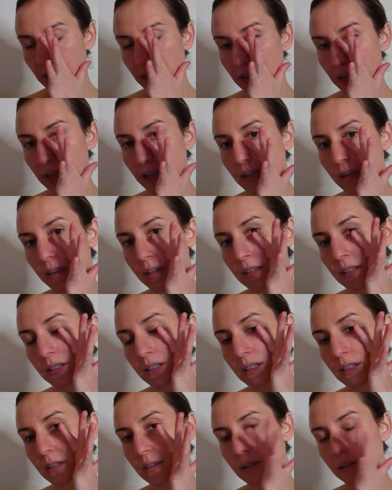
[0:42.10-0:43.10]

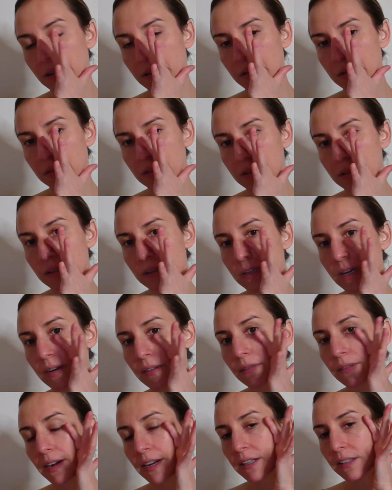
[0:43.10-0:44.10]
goes
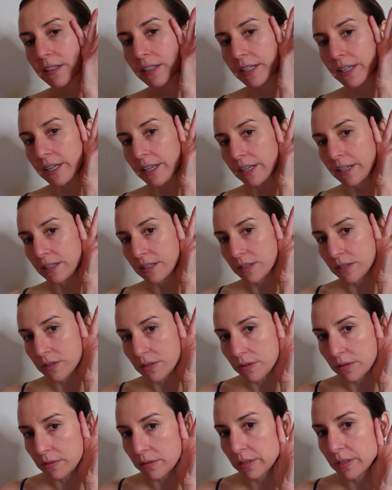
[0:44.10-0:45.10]
directly
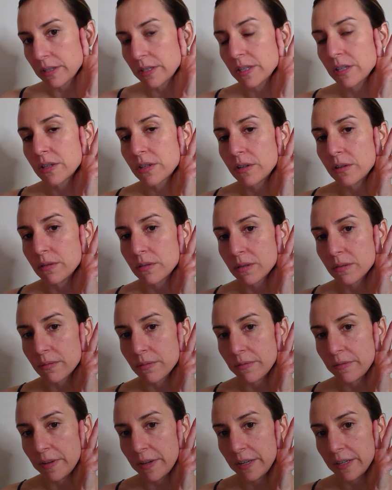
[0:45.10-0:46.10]
into the tissues of the
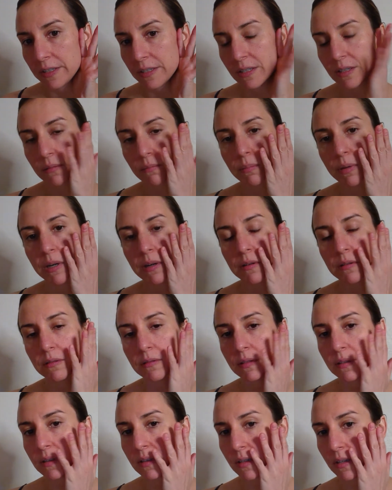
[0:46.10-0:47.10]
face, the
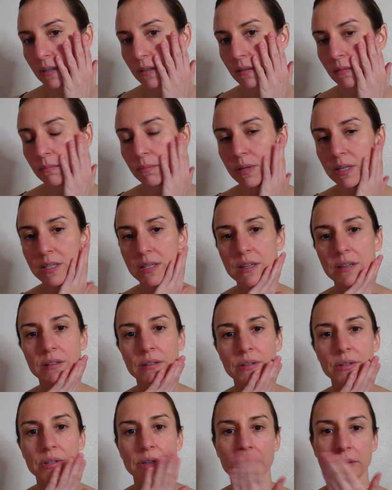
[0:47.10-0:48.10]
bones, the
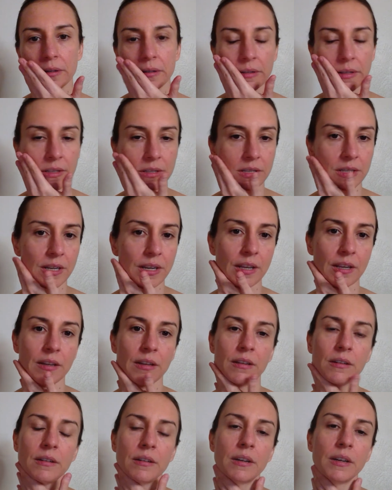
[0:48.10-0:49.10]
musculature, the
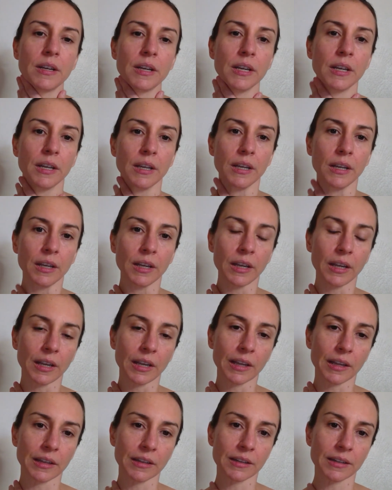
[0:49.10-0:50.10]
skin,
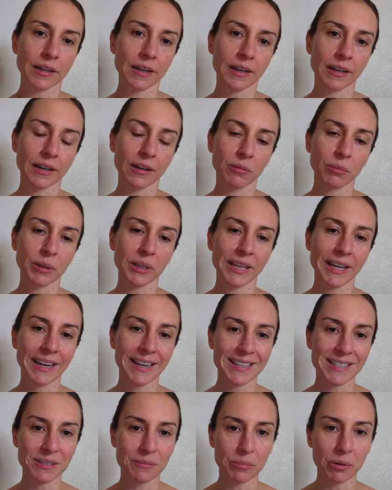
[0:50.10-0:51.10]
and really
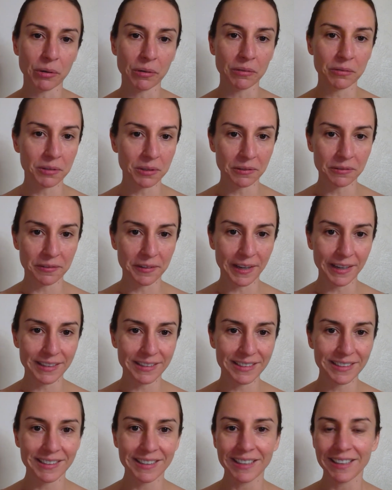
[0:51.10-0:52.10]
has a beautiful
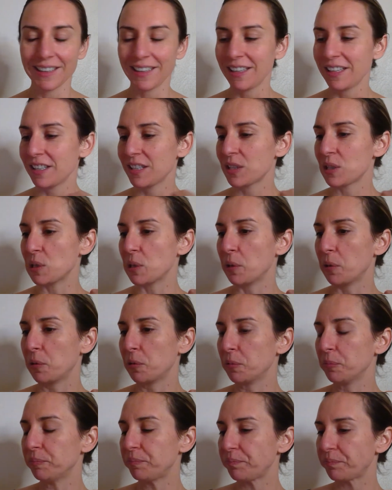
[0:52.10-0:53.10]
effect.
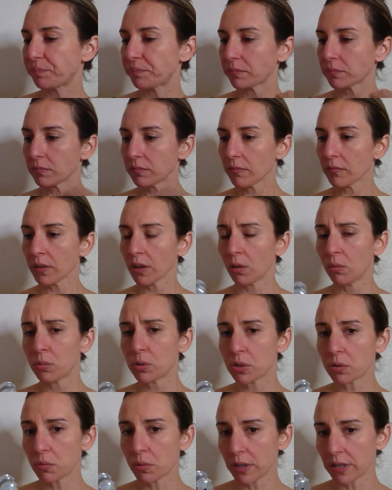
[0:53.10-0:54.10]
So what
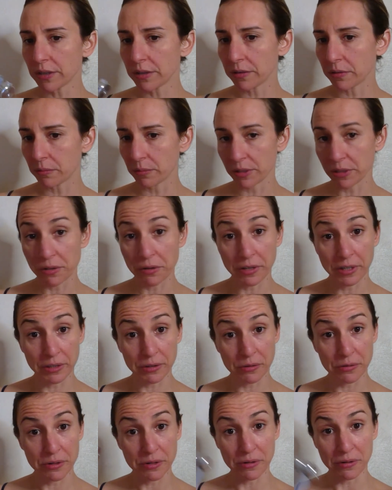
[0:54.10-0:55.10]
you'll want to do once you get
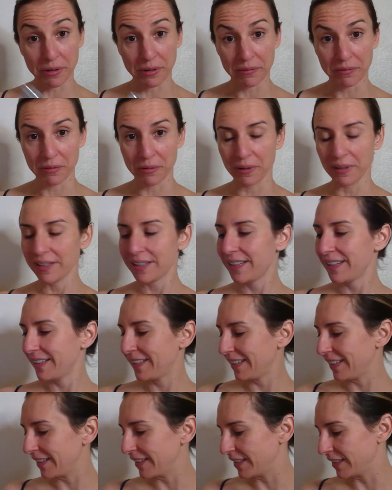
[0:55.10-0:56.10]
your tuning fork
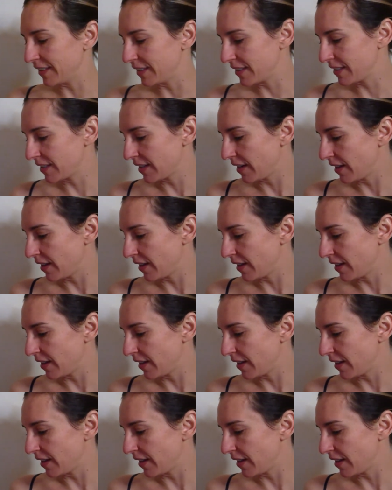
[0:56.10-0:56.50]
is